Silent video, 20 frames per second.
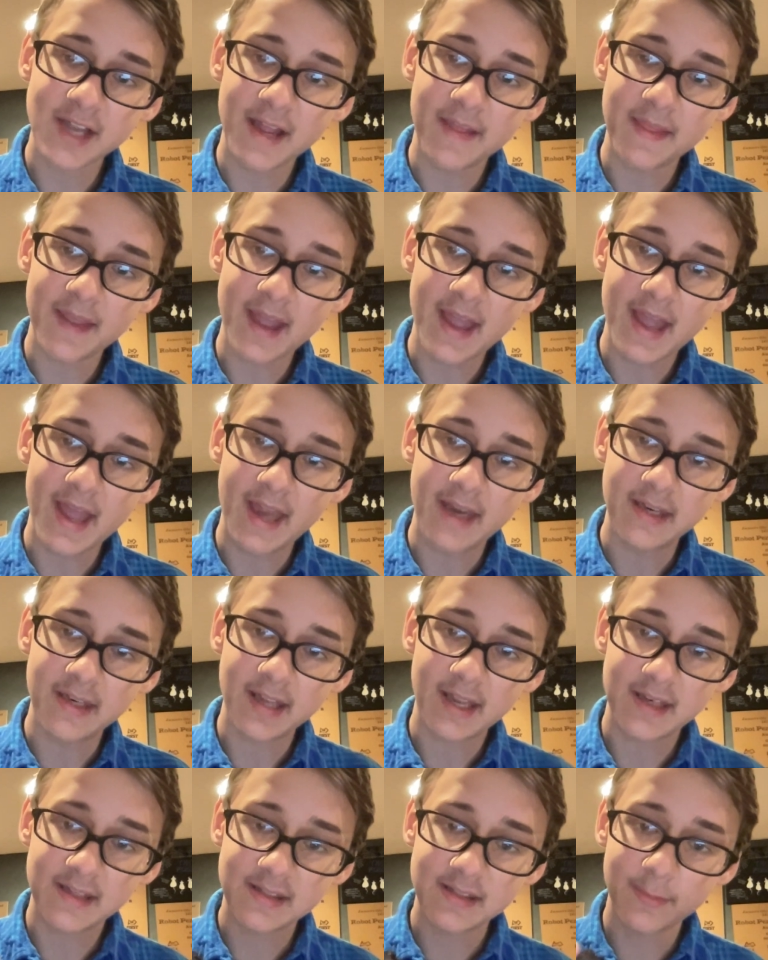on the end,
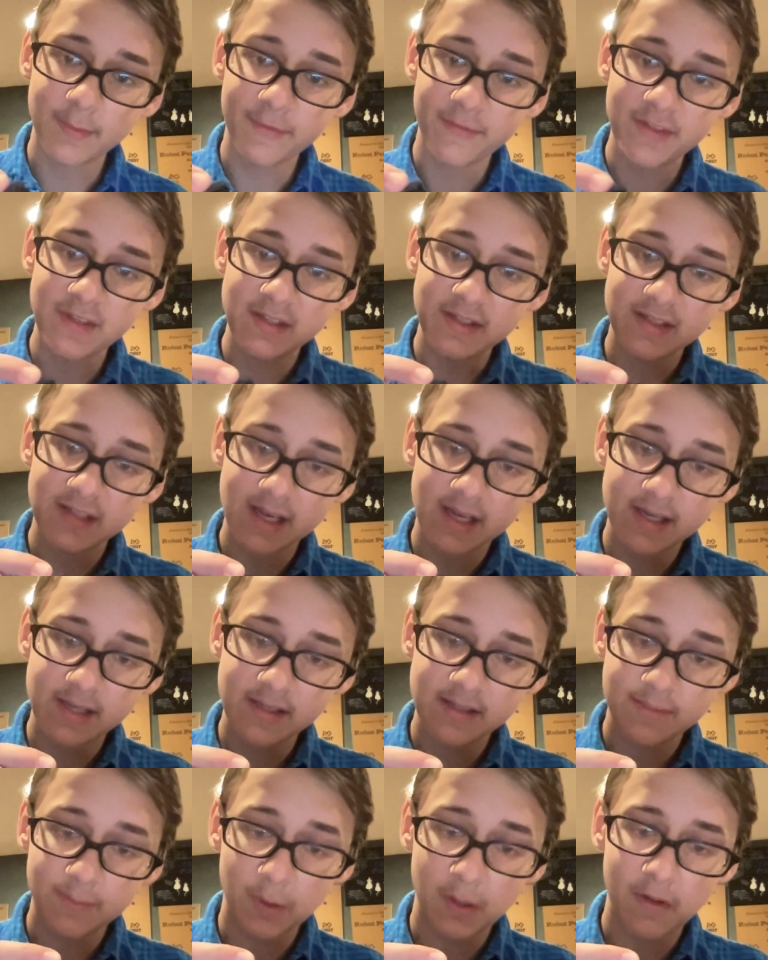and some of the
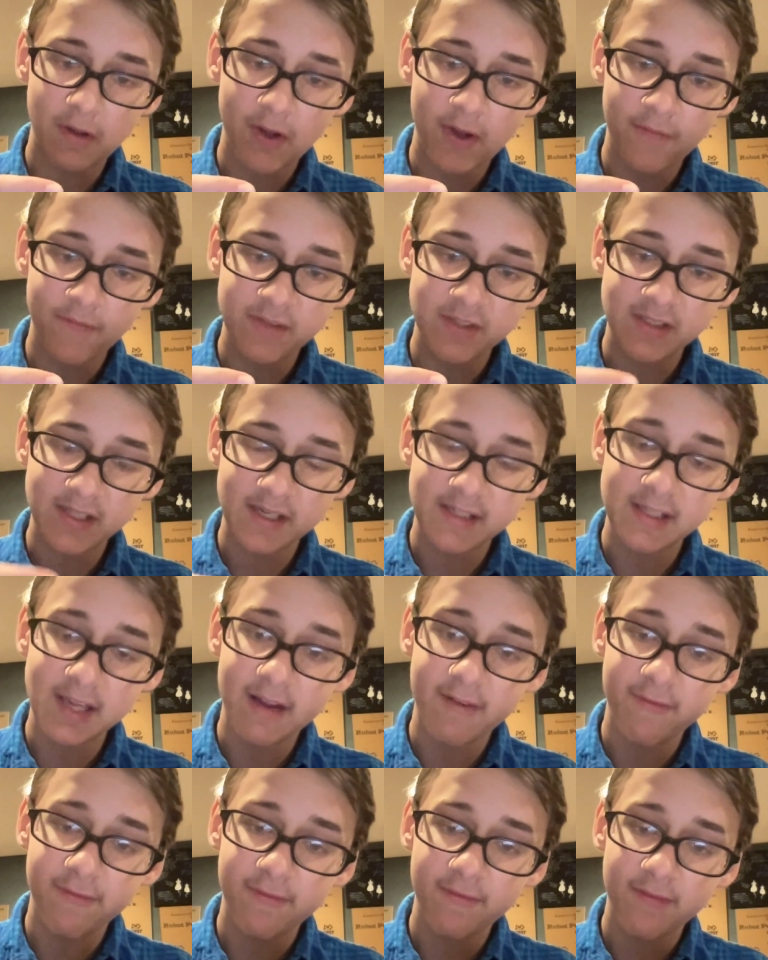studs, well, all of the studs
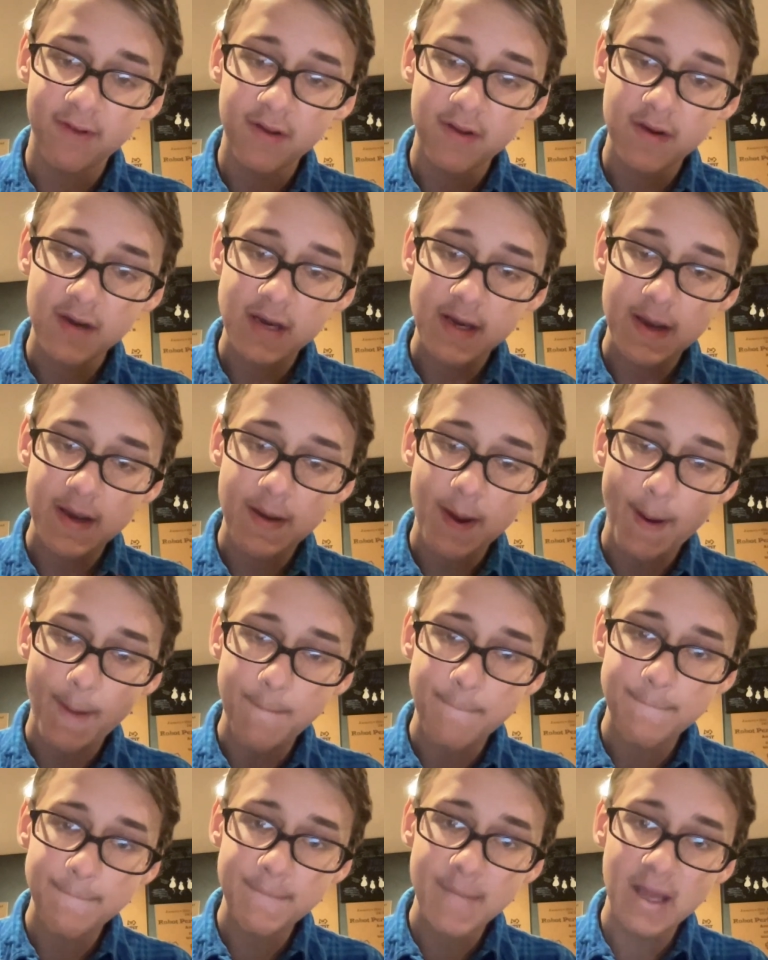have
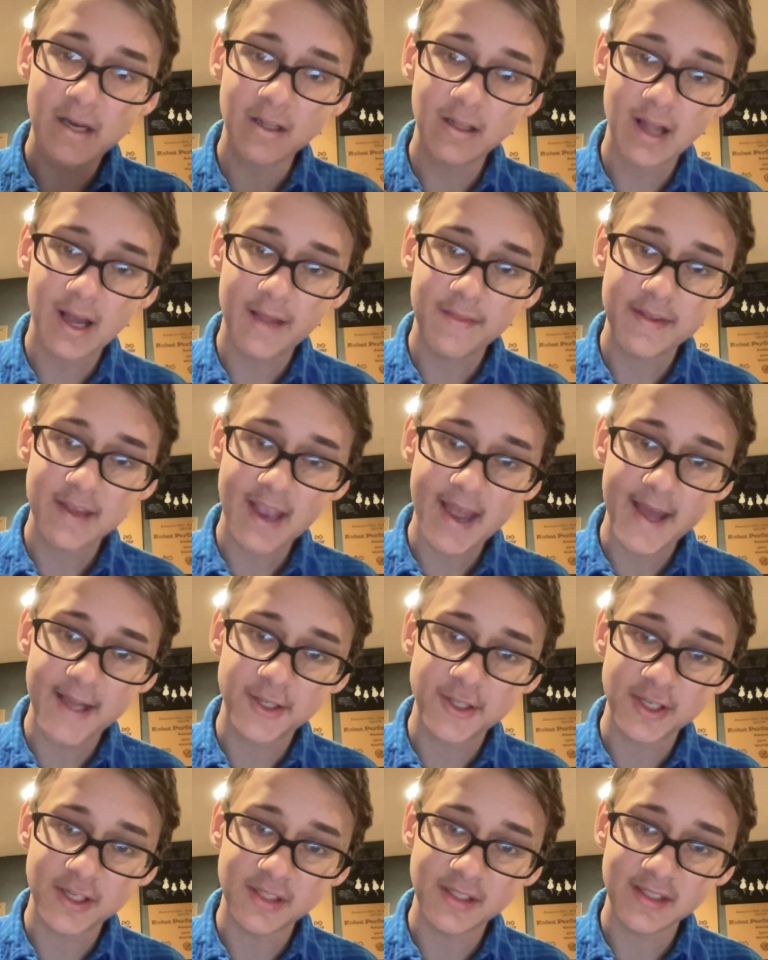metal on the
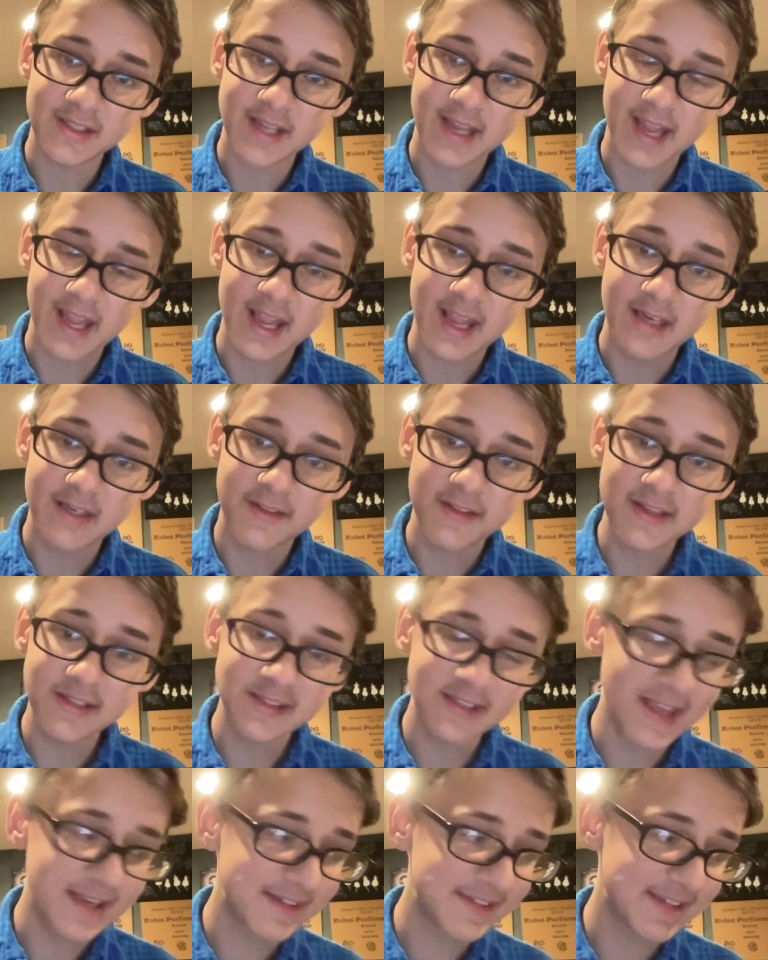edges, and
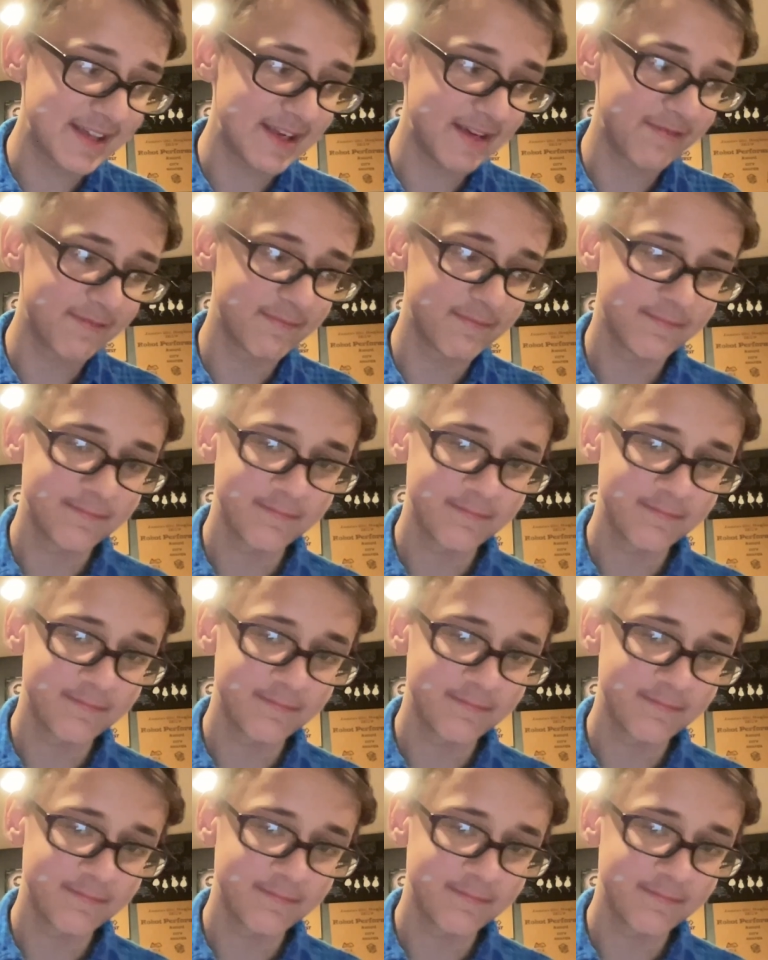this lets it